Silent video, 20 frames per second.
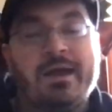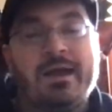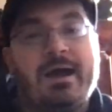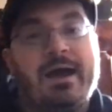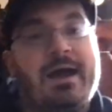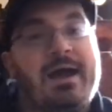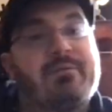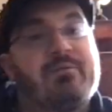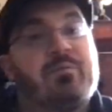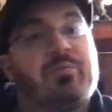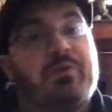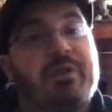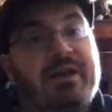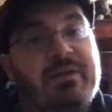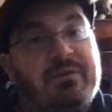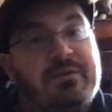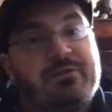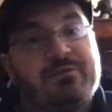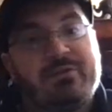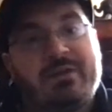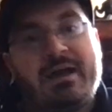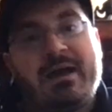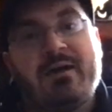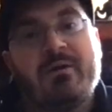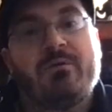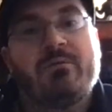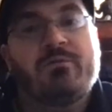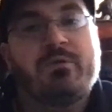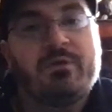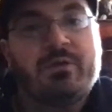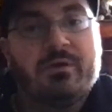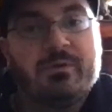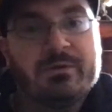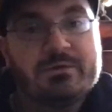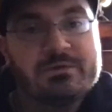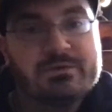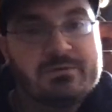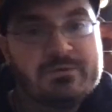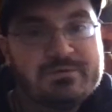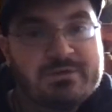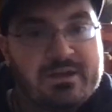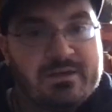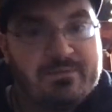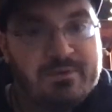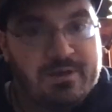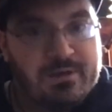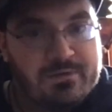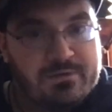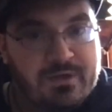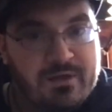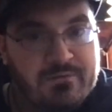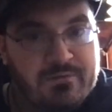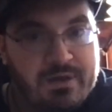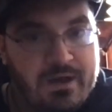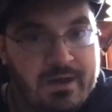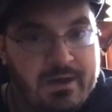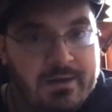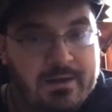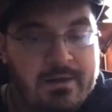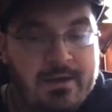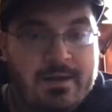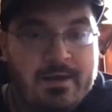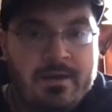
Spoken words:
I have a playlist now of all the Collector's Crusade videos I've done.